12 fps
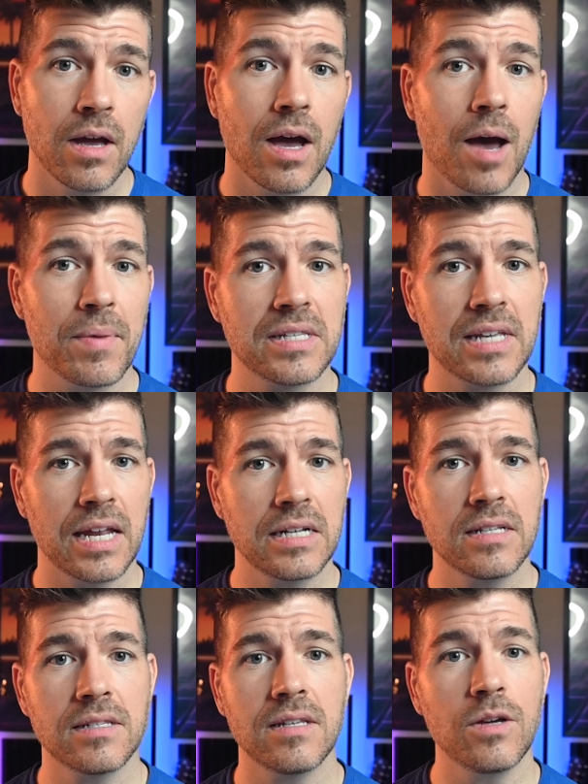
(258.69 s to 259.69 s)
I'm excited
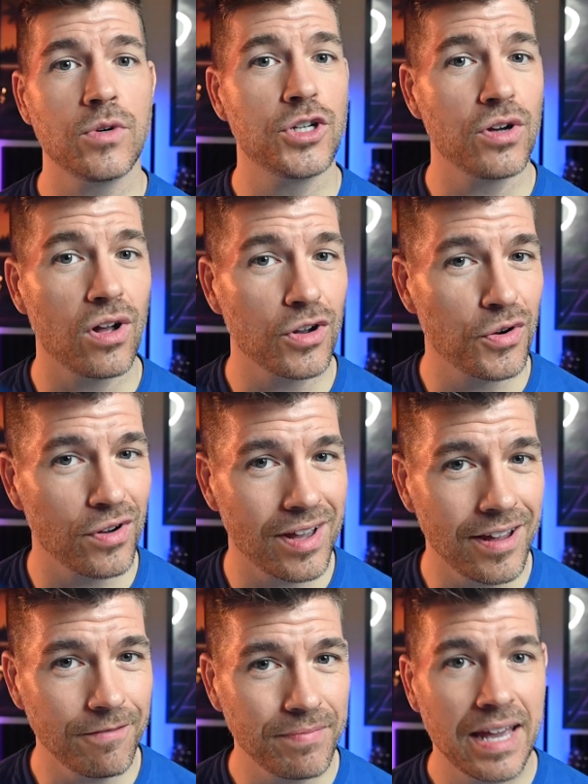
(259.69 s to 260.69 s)
to see what you all
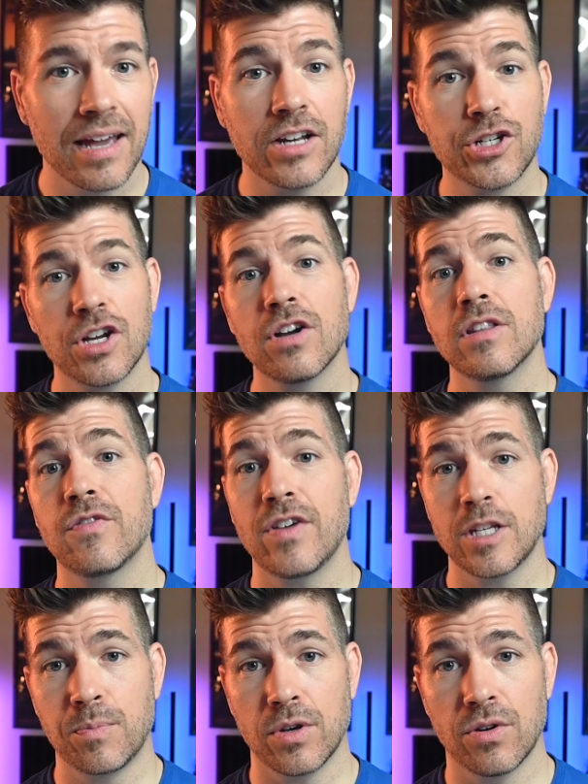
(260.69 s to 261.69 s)
create and share in the
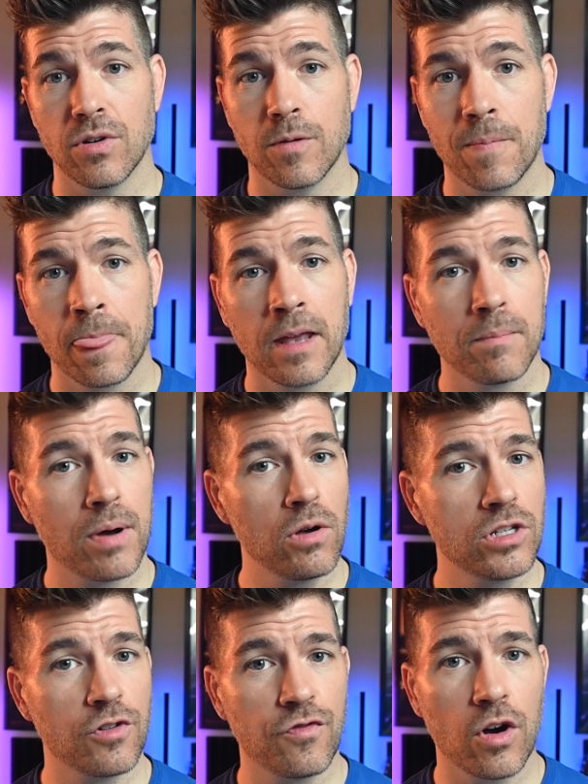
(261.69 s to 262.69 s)
Facebook group.
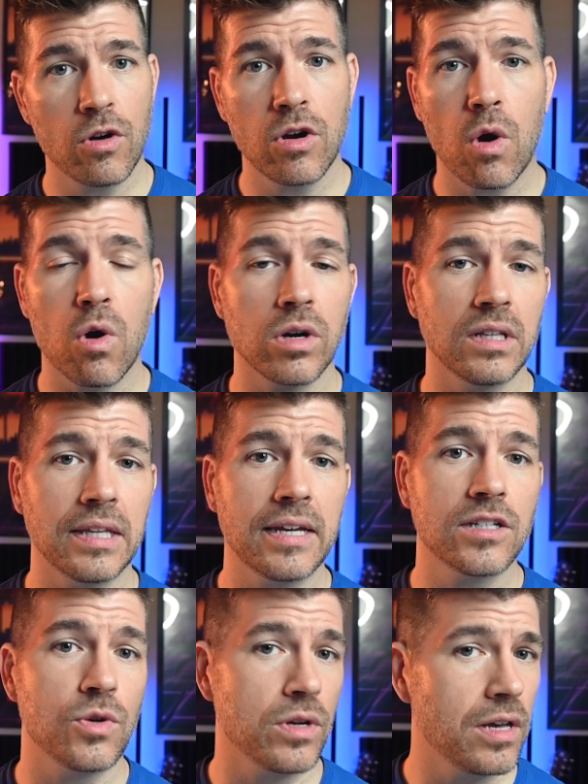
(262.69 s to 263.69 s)
Post a photo or a link
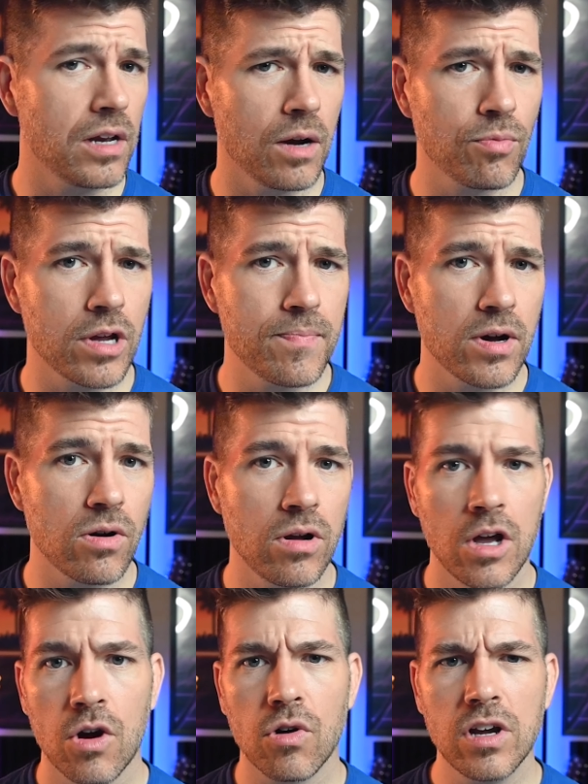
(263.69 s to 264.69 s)
to a GitHub repo,
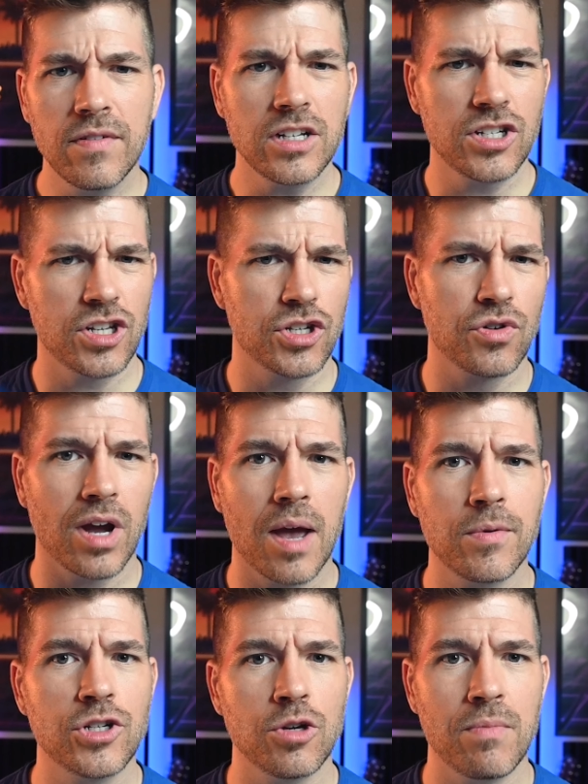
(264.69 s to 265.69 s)
or even just describe
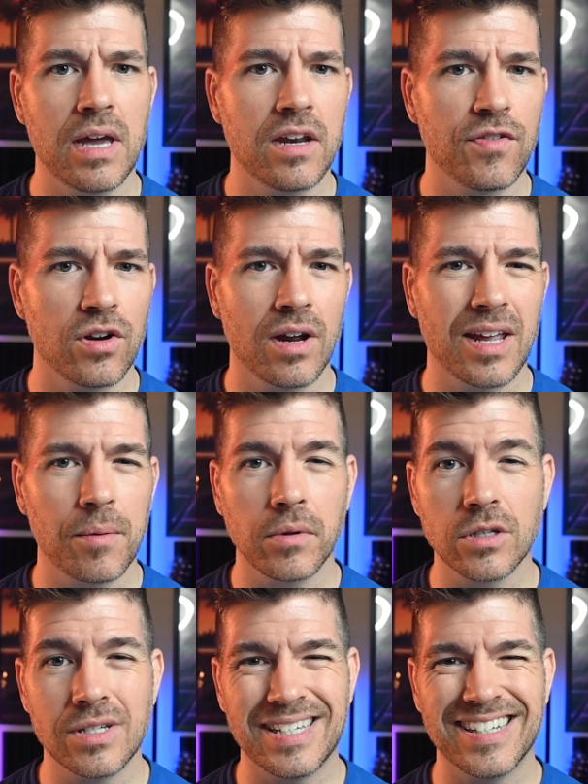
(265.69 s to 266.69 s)
what you made if you're not able
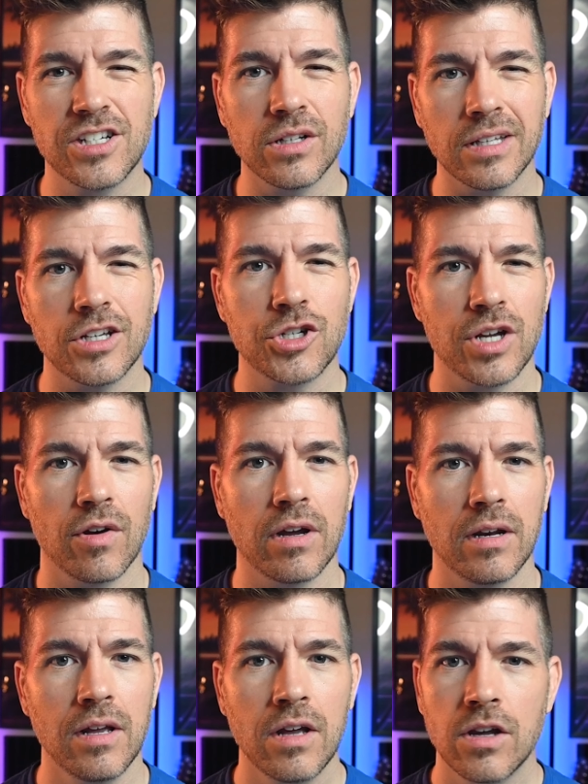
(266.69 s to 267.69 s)
to digitally share
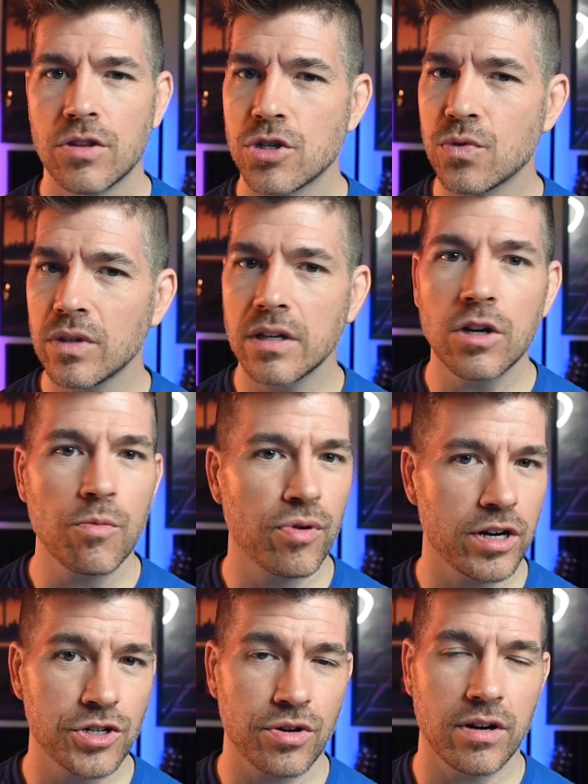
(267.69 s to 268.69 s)
it. There's really no
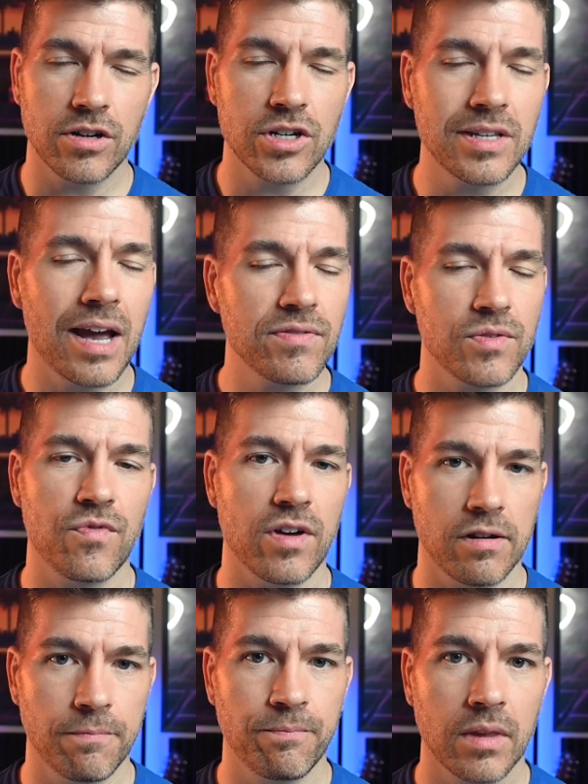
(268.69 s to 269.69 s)
pressure here, just have some fun.